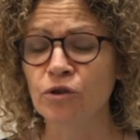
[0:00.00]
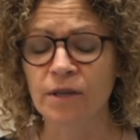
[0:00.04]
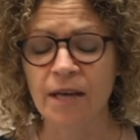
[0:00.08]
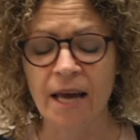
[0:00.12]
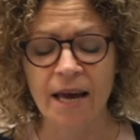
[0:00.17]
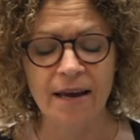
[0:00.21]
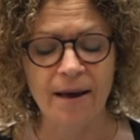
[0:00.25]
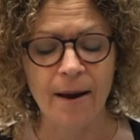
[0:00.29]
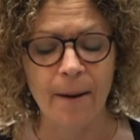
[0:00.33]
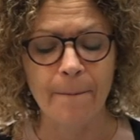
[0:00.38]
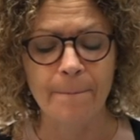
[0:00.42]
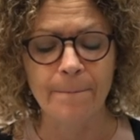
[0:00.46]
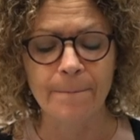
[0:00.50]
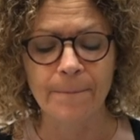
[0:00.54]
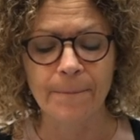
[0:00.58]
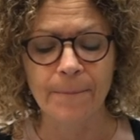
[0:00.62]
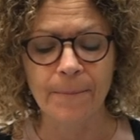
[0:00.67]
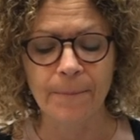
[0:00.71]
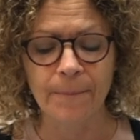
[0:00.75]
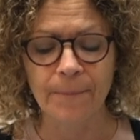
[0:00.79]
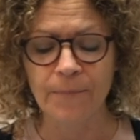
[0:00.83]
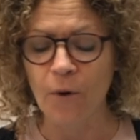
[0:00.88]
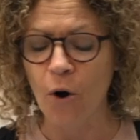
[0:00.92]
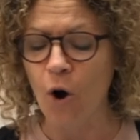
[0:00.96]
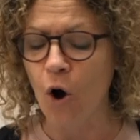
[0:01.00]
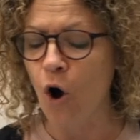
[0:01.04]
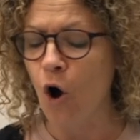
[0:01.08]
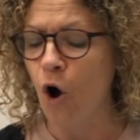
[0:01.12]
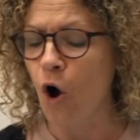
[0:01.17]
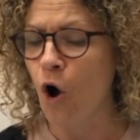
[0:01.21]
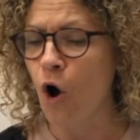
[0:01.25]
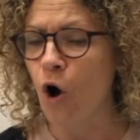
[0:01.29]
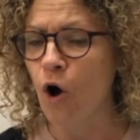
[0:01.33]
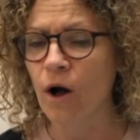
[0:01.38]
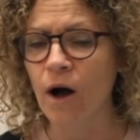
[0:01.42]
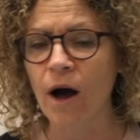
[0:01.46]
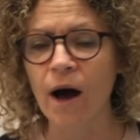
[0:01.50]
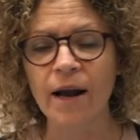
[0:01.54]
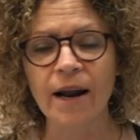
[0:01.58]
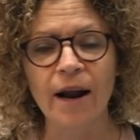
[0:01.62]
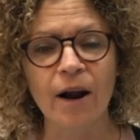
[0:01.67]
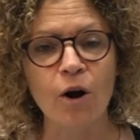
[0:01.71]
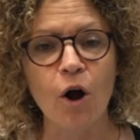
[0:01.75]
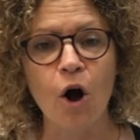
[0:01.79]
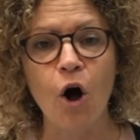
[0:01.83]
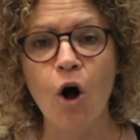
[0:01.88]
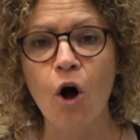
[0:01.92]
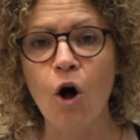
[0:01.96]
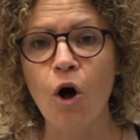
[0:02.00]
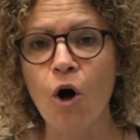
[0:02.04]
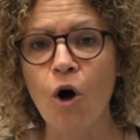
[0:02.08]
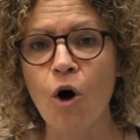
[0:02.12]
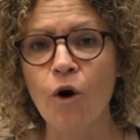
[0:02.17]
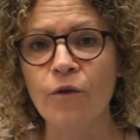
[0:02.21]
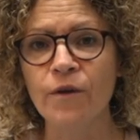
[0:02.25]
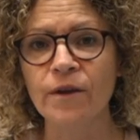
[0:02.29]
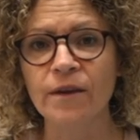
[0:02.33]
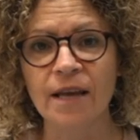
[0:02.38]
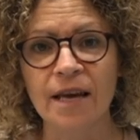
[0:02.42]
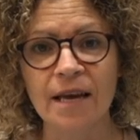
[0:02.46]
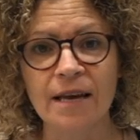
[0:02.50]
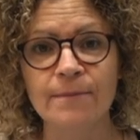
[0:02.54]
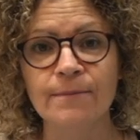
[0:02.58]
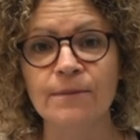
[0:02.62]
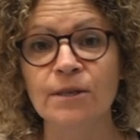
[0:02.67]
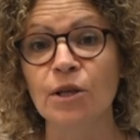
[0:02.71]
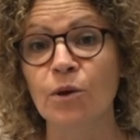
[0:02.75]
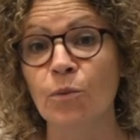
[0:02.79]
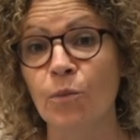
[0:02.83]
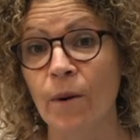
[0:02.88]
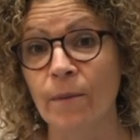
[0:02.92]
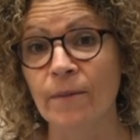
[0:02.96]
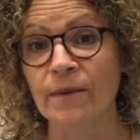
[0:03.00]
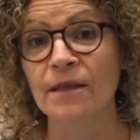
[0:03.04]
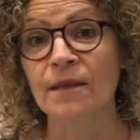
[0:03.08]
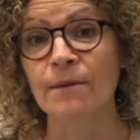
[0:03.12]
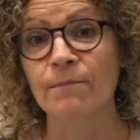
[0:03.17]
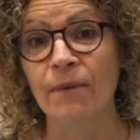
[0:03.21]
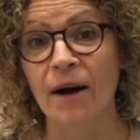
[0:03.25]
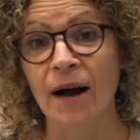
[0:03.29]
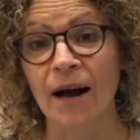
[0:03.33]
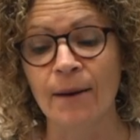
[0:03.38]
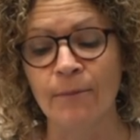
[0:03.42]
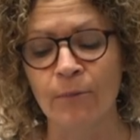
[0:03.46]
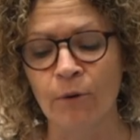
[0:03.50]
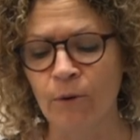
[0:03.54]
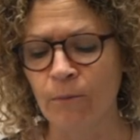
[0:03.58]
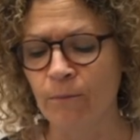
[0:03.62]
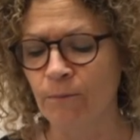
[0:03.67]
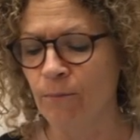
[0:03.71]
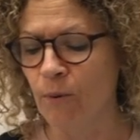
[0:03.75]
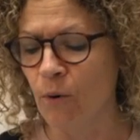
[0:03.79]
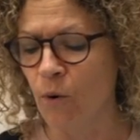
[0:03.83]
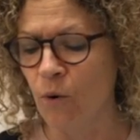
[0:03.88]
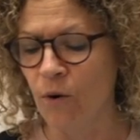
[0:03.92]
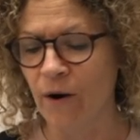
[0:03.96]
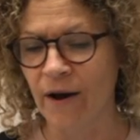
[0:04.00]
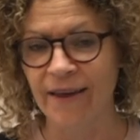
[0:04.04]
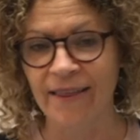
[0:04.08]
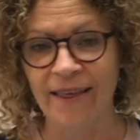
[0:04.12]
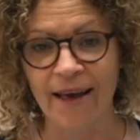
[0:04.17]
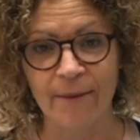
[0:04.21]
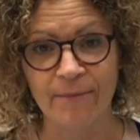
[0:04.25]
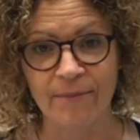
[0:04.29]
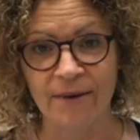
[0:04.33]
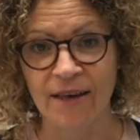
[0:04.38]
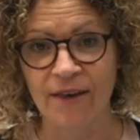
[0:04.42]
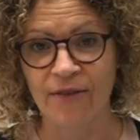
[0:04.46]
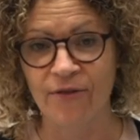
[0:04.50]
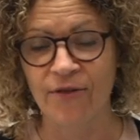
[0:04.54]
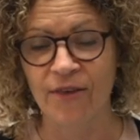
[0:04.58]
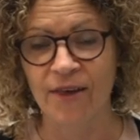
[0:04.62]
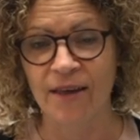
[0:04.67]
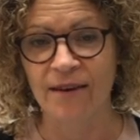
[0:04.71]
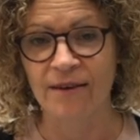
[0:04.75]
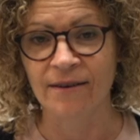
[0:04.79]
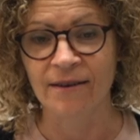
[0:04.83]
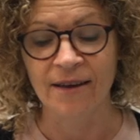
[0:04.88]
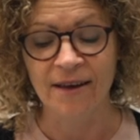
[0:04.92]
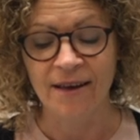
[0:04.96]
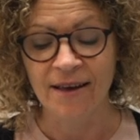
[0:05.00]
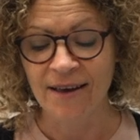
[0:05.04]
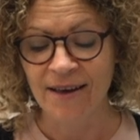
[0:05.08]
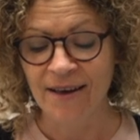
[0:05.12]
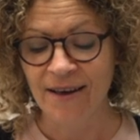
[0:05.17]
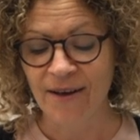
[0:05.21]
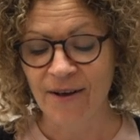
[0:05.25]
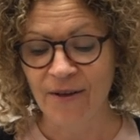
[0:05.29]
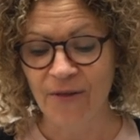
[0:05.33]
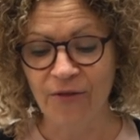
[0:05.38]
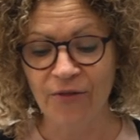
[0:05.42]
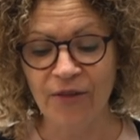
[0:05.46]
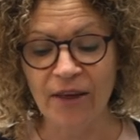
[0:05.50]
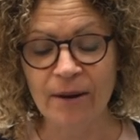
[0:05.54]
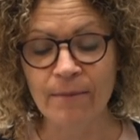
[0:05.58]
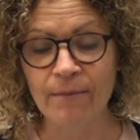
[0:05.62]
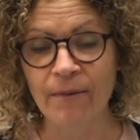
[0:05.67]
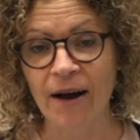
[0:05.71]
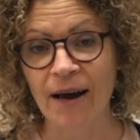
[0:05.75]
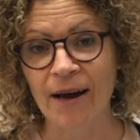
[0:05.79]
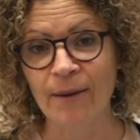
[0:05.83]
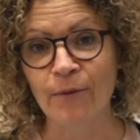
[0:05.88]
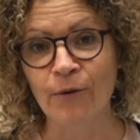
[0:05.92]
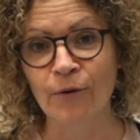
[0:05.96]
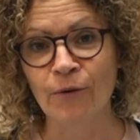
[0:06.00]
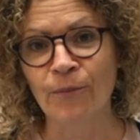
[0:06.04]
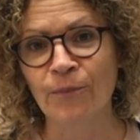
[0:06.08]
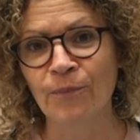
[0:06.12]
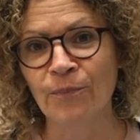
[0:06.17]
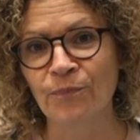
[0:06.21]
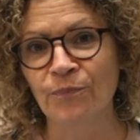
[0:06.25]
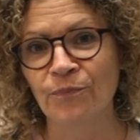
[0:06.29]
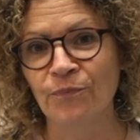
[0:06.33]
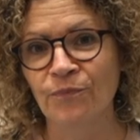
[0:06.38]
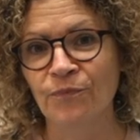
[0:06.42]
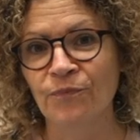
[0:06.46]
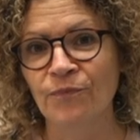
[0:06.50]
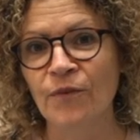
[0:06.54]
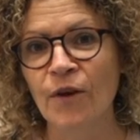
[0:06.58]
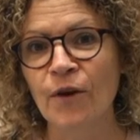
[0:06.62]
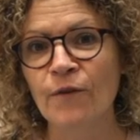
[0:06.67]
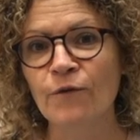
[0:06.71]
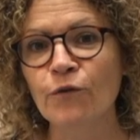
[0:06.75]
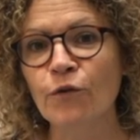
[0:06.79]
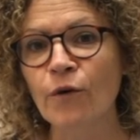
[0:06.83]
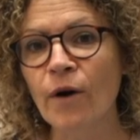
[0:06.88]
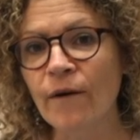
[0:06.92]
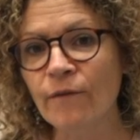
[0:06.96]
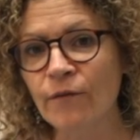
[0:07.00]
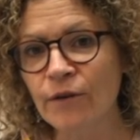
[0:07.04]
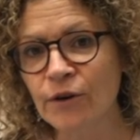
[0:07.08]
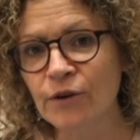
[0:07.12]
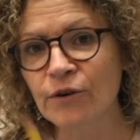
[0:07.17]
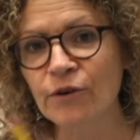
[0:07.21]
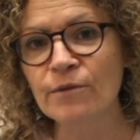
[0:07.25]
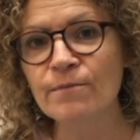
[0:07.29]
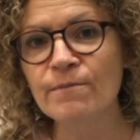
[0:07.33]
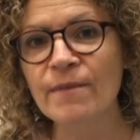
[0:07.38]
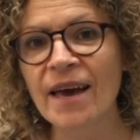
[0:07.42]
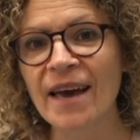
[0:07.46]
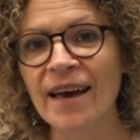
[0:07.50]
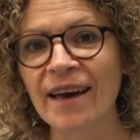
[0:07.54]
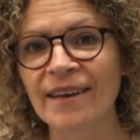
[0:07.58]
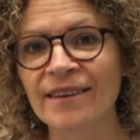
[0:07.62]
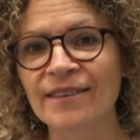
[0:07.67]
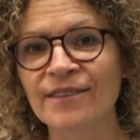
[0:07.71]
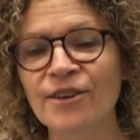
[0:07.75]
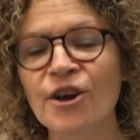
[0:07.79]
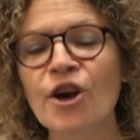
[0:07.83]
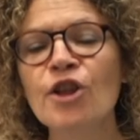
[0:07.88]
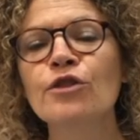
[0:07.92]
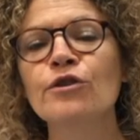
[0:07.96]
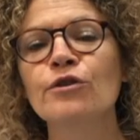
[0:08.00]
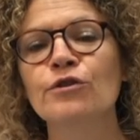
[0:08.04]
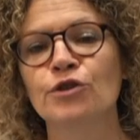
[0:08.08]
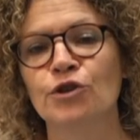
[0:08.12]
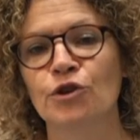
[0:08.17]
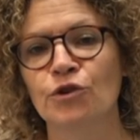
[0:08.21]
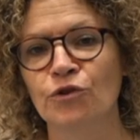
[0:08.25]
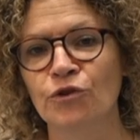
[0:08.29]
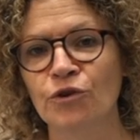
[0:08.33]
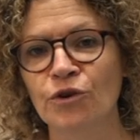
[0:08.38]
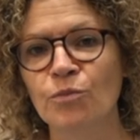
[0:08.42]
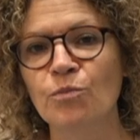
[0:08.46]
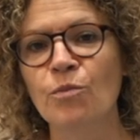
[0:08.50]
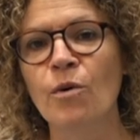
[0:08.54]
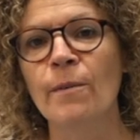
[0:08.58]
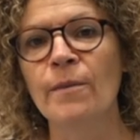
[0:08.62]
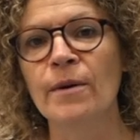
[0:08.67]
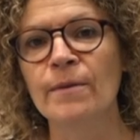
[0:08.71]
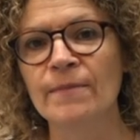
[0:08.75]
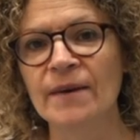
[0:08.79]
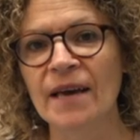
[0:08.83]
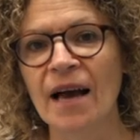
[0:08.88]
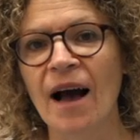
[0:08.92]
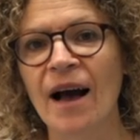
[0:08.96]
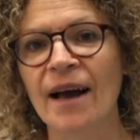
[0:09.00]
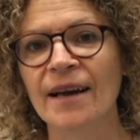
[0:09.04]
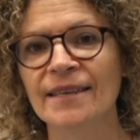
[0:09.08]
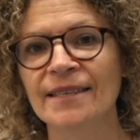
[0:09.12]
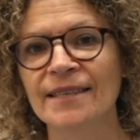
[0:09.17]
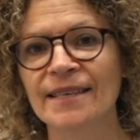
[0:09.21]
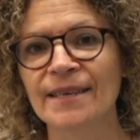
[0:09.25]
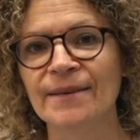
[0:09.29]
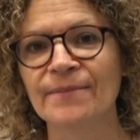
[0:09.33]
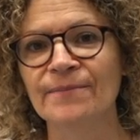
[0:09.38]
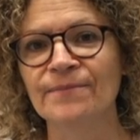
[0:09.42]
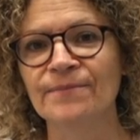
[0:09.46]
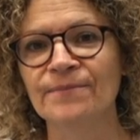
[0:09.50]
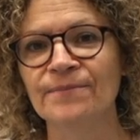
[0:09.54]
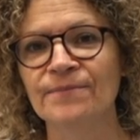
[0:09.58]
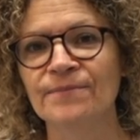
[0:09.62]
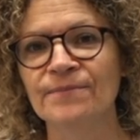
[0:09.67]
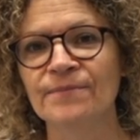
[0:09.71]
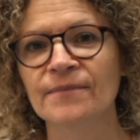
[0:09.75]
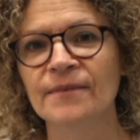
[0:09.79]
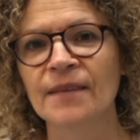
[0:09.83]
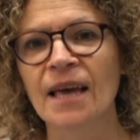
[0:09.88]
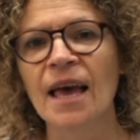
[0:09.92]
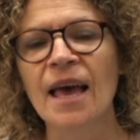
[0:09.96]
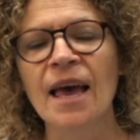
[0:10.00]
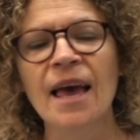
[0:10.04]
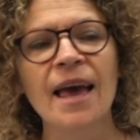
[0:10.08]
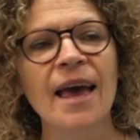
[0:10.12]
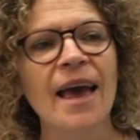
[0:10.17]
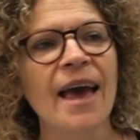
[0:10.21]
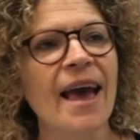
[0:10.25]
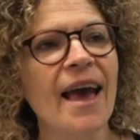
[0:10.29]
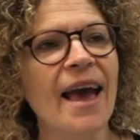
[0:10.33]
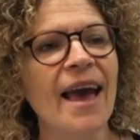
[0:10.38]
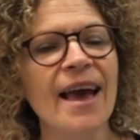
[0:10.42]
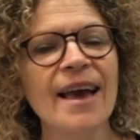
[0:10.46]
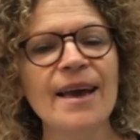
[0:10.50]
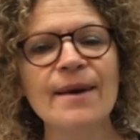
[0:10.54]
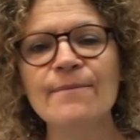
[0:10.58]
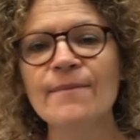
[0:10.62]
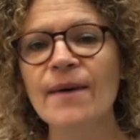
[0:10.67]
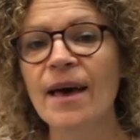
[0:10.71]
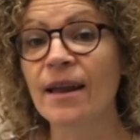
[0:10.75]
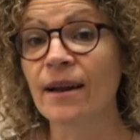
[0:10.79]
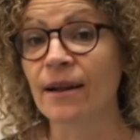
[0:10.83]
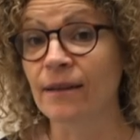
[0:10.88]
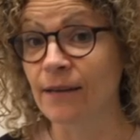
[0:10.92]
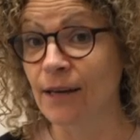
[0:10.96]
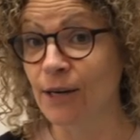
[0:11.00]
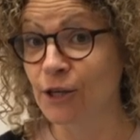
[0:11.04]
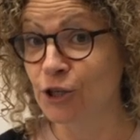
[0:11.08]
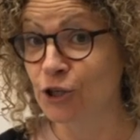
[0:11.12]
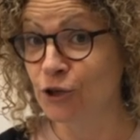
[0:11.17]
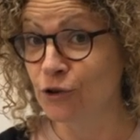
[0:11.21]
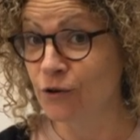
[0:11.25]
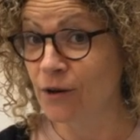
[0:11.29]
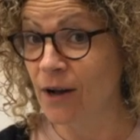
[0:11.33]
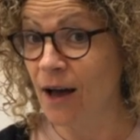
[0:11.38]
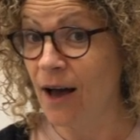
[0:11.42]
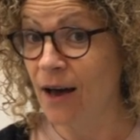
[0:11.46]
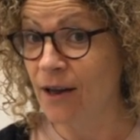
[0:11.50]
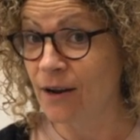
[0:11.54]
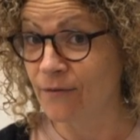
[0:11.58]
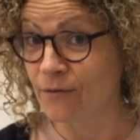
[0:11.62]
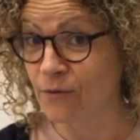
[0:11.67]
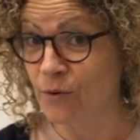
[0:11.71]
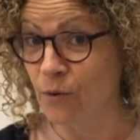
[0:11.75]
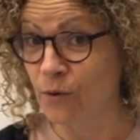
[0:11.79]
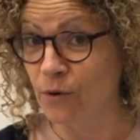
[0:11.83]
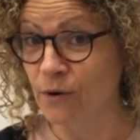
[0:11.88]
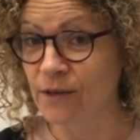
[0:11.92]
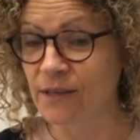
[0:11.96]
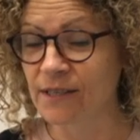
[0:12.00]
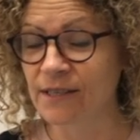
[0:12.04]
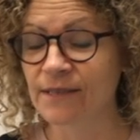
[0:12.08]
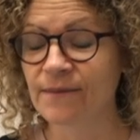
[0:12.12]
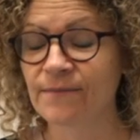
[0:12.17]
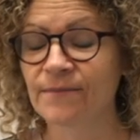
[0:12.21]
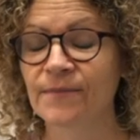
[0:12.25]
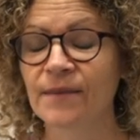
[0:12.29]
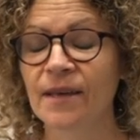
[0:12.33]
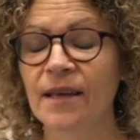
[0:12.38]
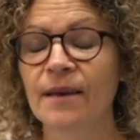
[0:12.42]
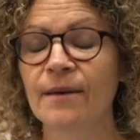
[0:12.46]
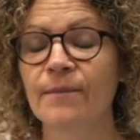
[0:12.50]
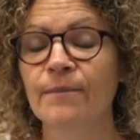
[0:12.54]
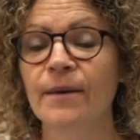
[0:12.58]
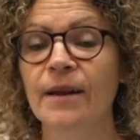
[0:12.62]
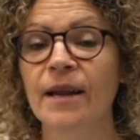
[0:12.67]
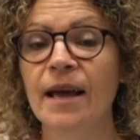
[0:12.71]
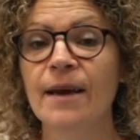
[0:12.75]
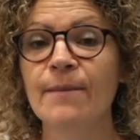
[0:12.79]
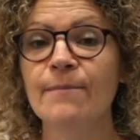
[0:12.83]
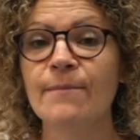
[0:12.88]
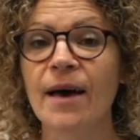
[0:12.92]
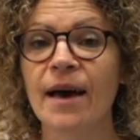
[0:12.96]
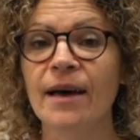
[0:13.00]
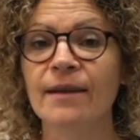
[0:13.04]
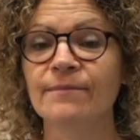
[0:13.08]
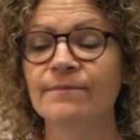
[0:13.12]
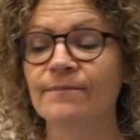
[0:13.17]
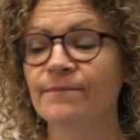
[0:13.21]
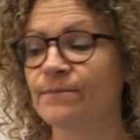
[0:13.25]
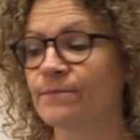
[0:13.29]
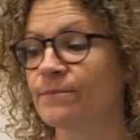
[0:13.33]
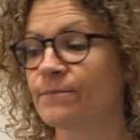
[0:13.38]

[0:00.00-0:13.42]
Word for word: Take a all cut out all the names of the women in the Bible. Boy, that'd be a thin thin Bible. For every good man, there's a good woman behind him. Amen, unless you're God, of course. But amen.